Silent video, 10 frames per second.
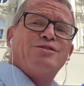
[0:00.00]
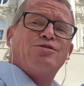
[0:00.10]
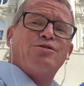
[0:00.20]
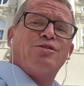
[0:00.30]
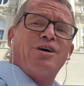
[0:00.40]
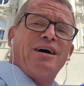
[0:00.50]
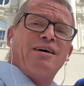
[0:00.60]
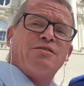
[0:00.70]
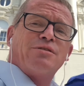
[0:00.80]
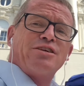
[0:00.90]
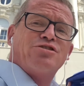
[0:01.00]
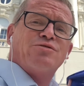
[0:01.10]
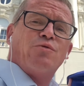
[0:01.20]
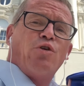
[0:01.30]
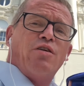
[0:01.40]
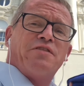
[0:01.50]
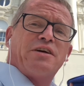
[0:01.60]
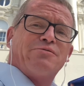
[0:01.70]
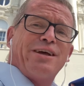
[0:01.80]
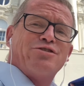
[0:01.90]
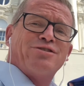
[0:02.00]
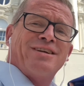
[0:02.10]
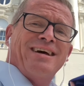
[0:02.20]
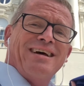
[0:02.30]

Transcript: to Russian war of aggression